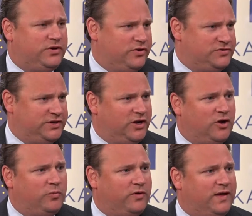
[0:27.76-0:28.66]
a nursing
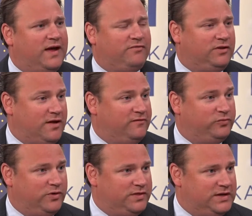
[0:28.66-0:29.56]
home where they have a
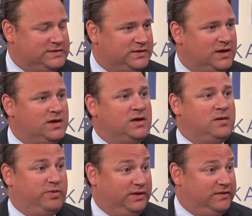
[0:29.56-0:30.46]
loved one that has
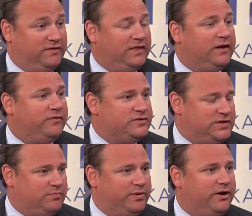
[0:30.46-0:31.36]
been living there for
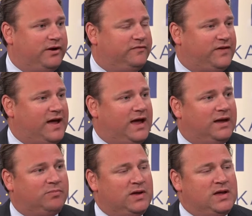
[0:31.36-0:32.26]
some period of
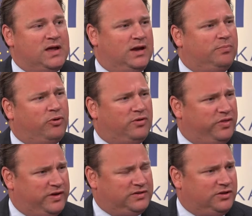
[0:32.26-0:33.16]
time, an important
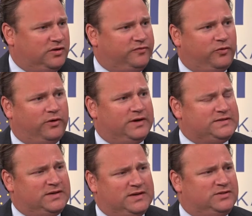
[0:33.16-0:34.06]
thing to look for
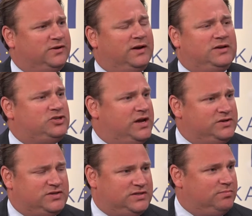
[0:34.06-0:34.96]
is there any
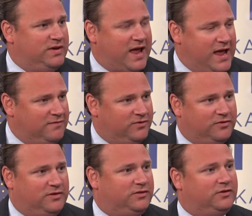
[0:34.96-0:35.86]
changes in
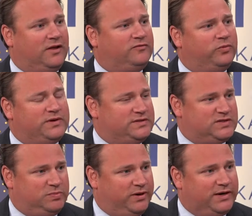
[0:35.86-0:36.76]
behavior that their loved one has
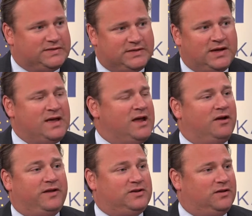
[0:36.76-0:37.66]
experienced?
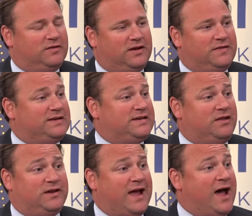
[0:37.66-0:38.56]
Can they
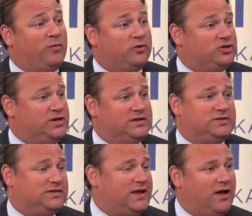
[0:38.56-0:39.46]
tell any outward
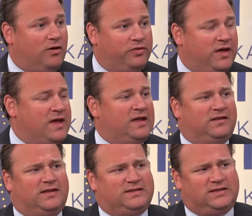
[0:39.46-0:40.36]
changes in health?
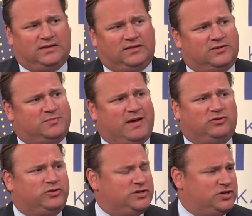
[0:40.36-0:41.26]
Do they see that there's
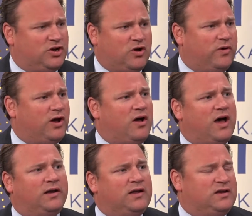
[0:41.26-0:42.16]
malnutrition going
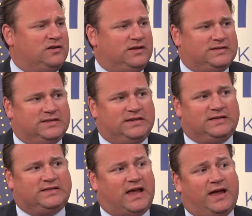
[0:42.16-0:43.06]
on? Do they see
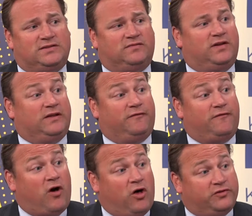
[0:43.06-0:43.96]
any signs of any
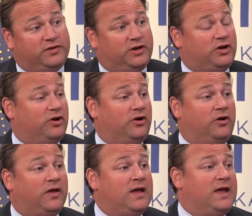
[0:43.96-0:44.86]
falls that
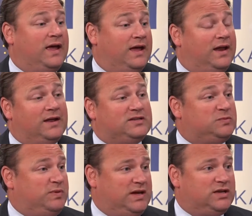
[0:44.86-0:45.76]
occurred? And
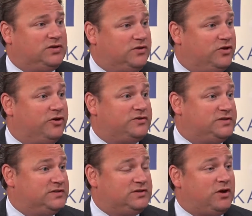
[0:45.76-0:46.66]
speaking to the
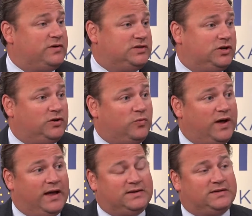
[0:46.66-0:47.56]
nurses is always a good
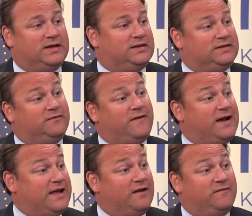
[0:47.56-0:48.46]
way to
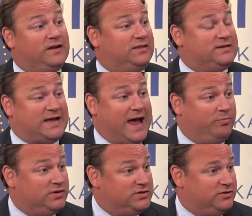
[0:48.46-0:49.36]
find out if anything's
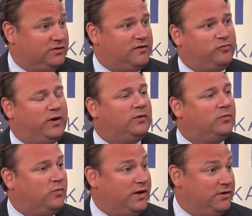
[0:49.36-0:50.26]
happened to your loved one
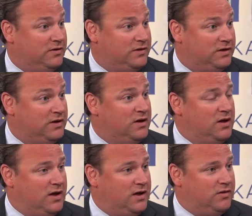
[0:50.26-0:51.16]
while you're
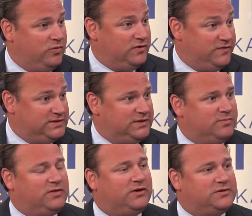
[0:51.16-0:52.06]
when you're visiting
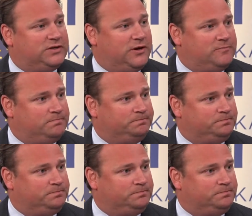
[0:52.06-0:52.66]
them in the nursing home.